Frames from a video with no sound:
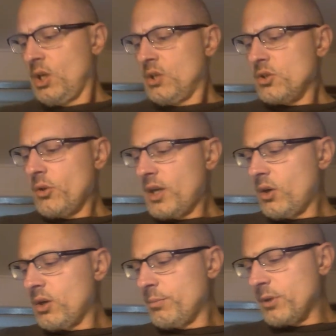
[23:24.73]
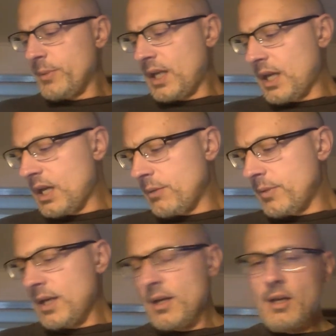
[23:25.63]
So they go to Birmingham,
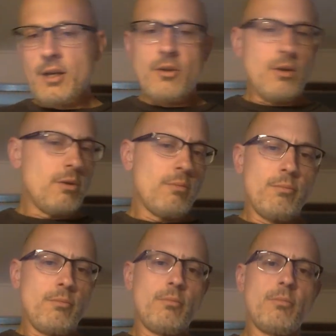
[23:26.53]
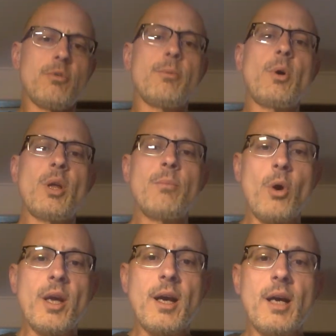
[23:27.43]
and they're promoting
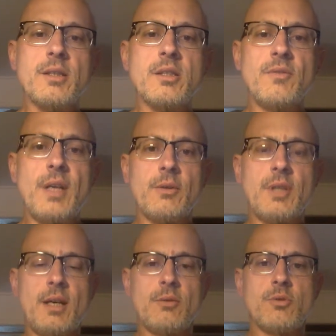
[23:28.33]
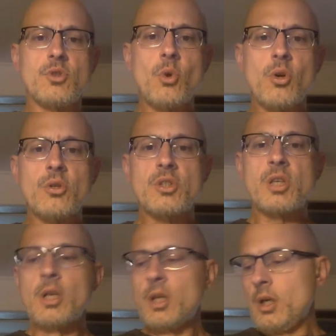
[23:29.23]
boycotts of downtown stores,
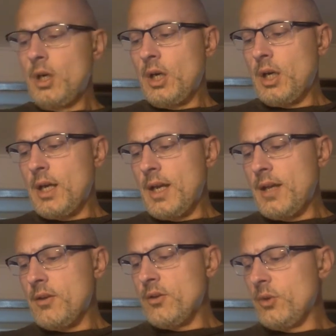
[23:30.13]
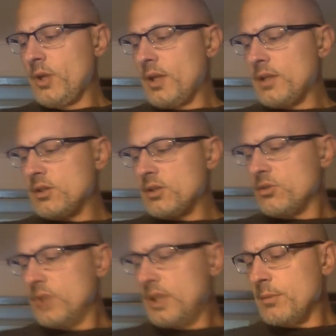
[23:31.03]
and they're doing lots of
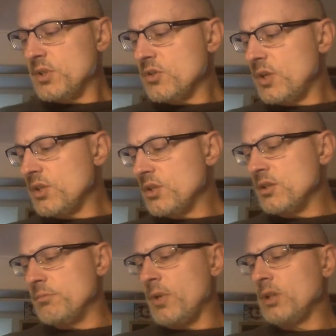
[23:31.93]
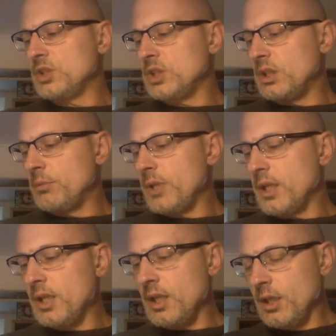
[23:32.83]
street demonstrations and marching and
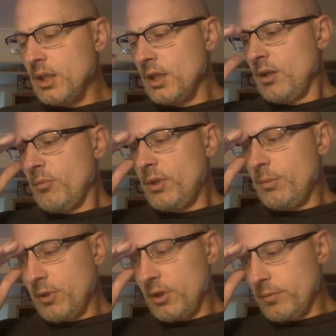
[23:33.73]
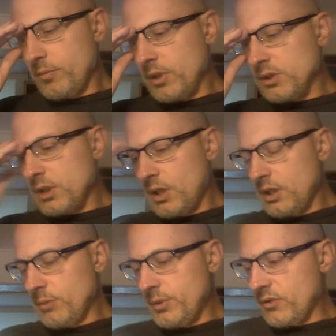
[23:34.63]
picketing. People are starting
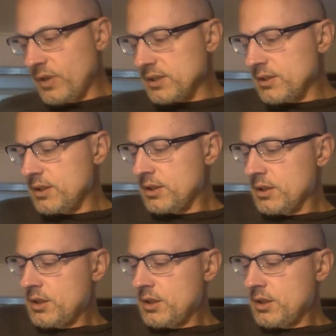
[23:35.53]
to be arrested.